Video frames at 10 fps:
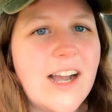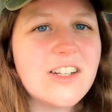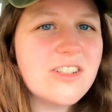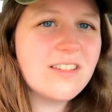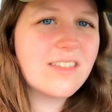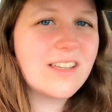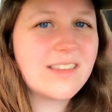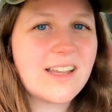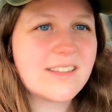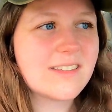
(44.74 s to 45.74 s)
actually think
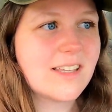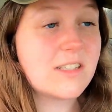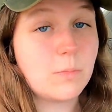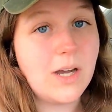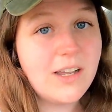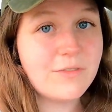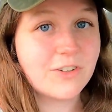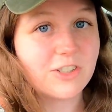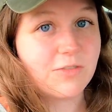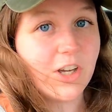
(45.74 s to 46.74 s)
that's my
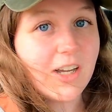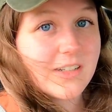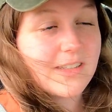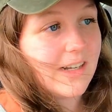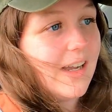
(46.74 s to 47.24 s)
first fox that